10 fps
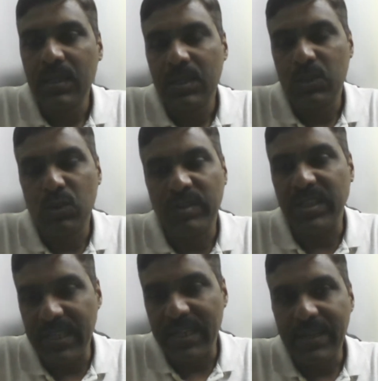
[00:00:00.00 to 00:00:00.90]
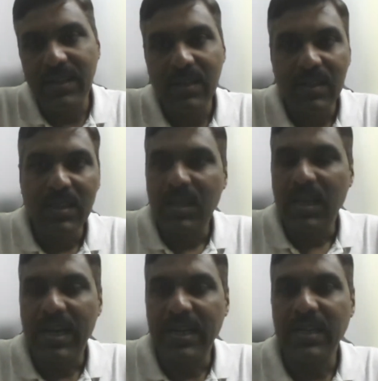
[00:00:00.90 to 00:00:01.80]
So we did it.
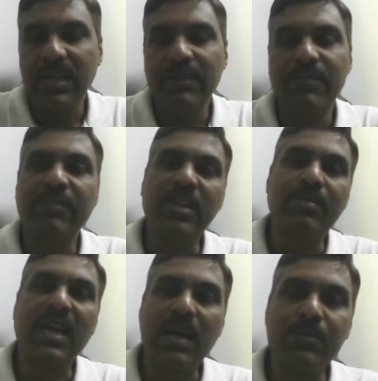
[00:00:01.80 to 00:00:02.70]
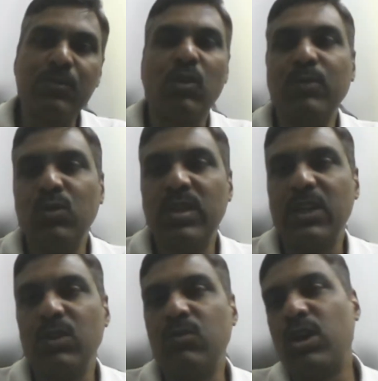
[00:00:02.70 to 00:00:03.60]
And if a feedback comes from you
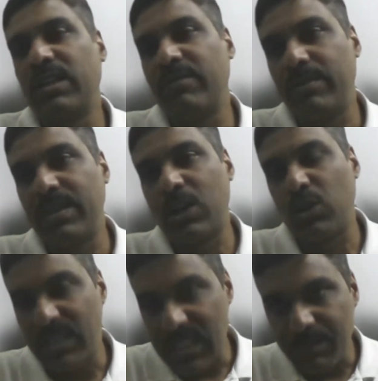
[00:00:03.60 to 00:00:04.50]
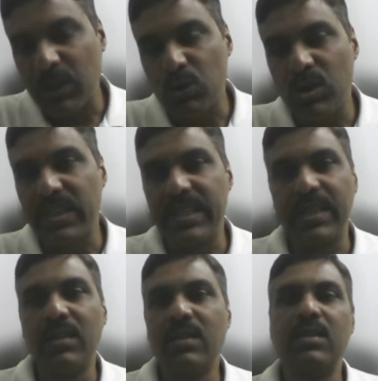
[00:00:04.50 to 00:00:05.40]
that you want a webinar on this particular
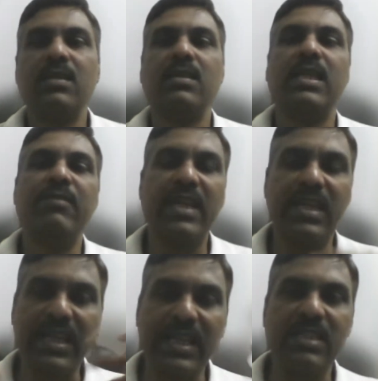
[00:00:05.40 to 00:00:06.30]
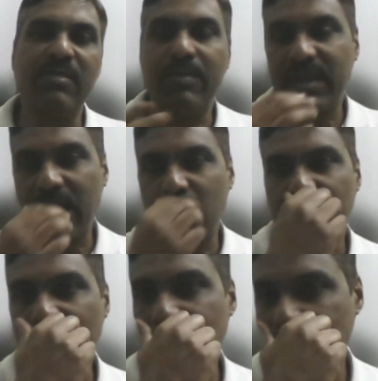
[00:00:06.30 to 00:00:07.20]
thing, then we can arrange a webinar
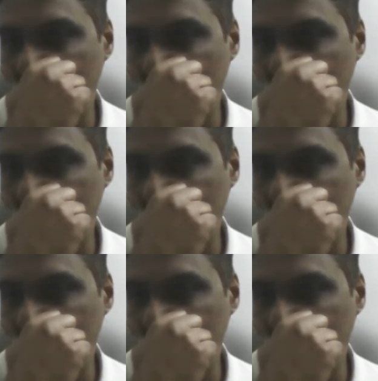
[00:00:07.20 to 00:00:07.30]
on that.